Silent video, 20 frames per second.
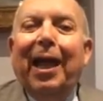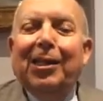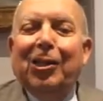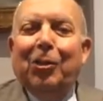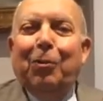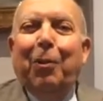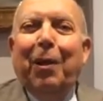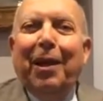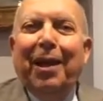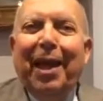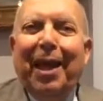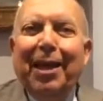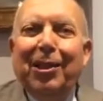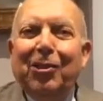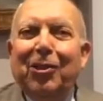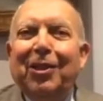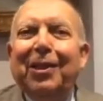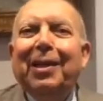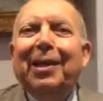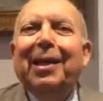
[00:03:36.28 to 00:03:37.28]

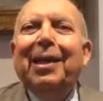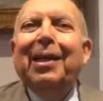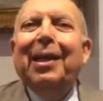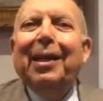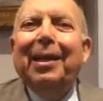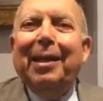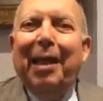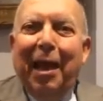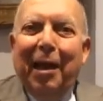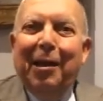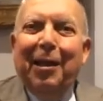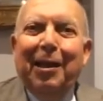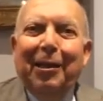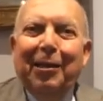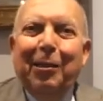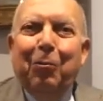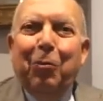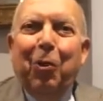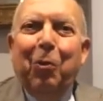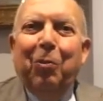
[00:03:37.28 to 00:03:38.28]
explanation,
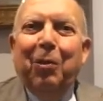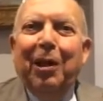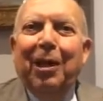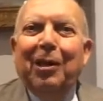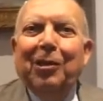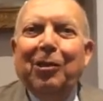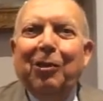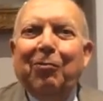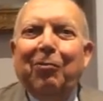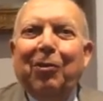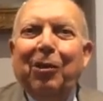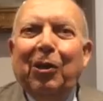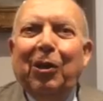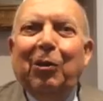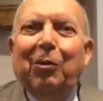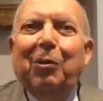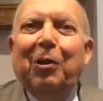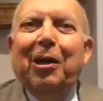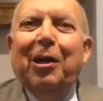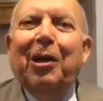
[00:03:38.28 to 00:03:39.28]
carrying the population with
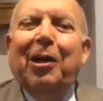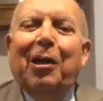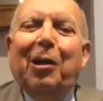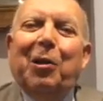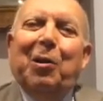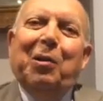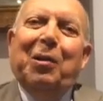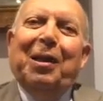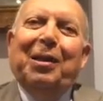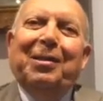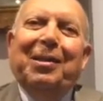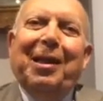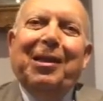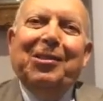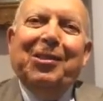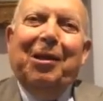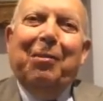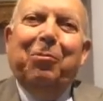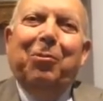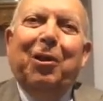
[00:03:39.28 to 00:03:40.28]
you. Look at the
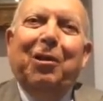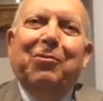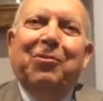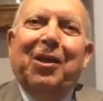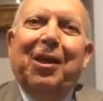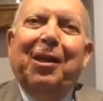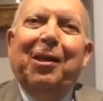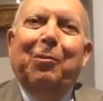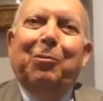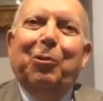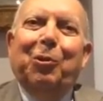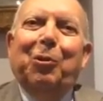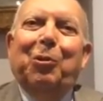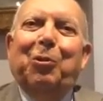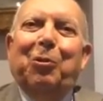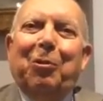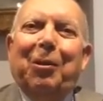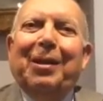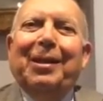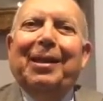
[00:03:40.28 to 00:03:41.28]
example of Singapore
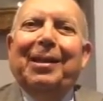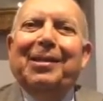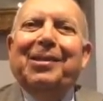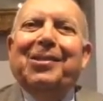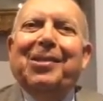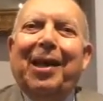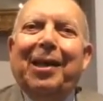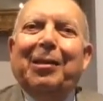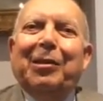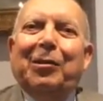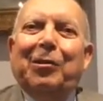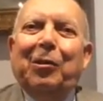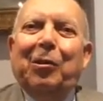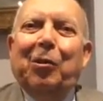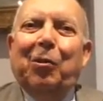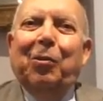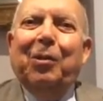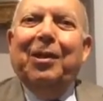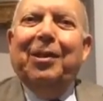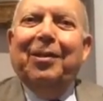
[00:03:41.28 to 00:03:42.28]
when they decided
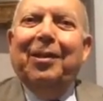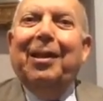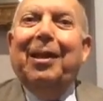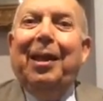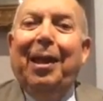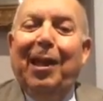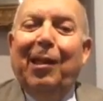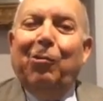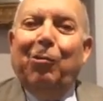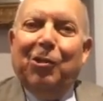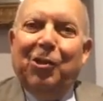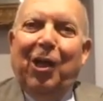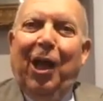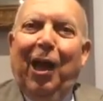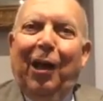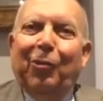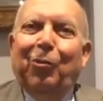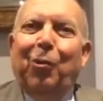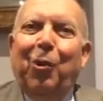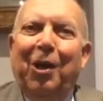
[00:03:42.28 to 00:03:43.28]
to do it. It was
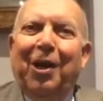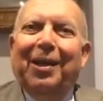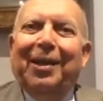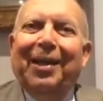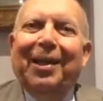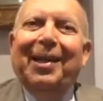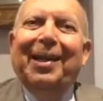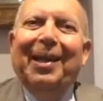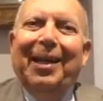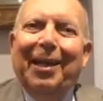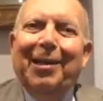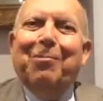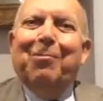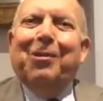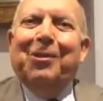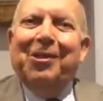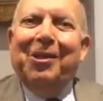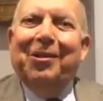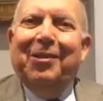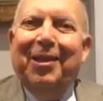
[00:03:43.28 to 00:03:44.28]
hard work.
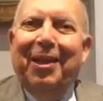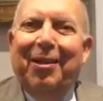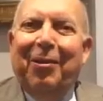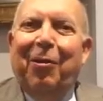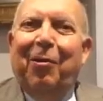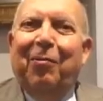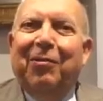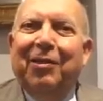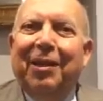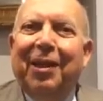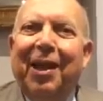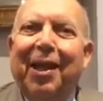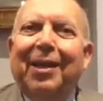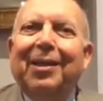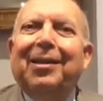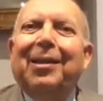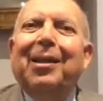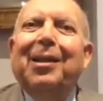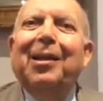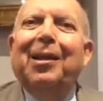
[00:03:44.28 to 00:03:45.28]
It wasn't done
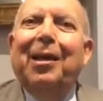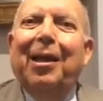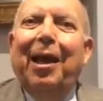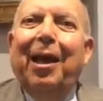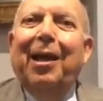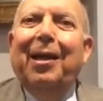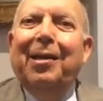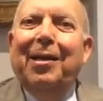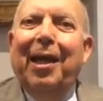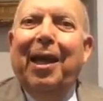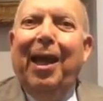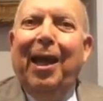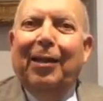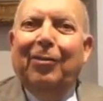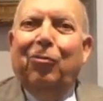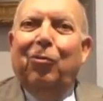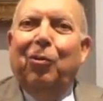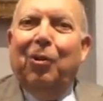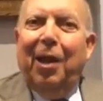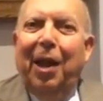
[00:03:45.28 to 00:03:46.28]
overnight, and they
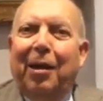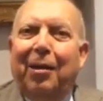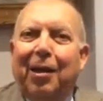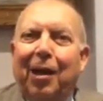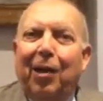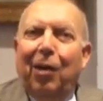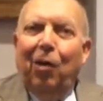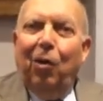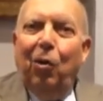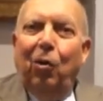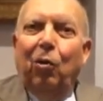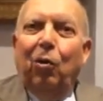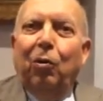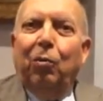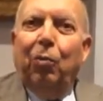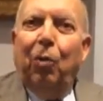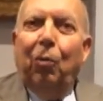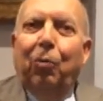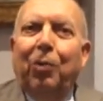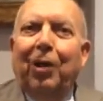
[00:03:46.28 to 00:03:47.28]
had to carry a
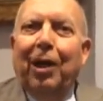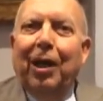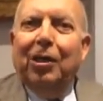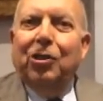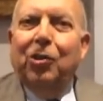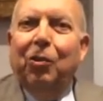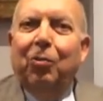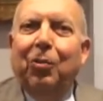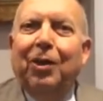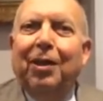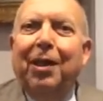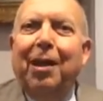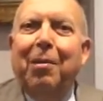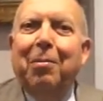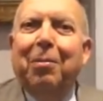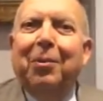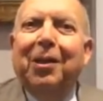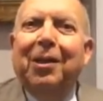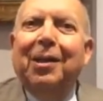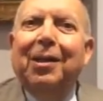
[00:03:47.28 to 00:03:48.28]
whole population with
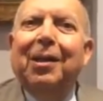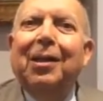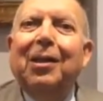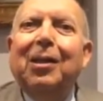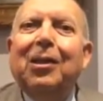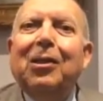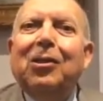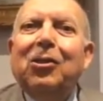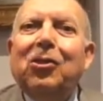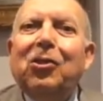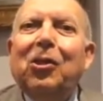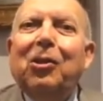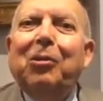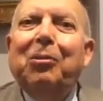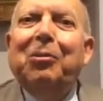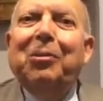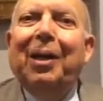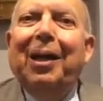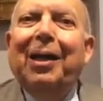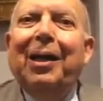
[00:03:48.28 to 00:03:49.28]
them.
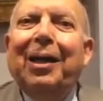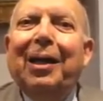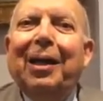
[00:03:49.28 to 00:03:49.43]
So,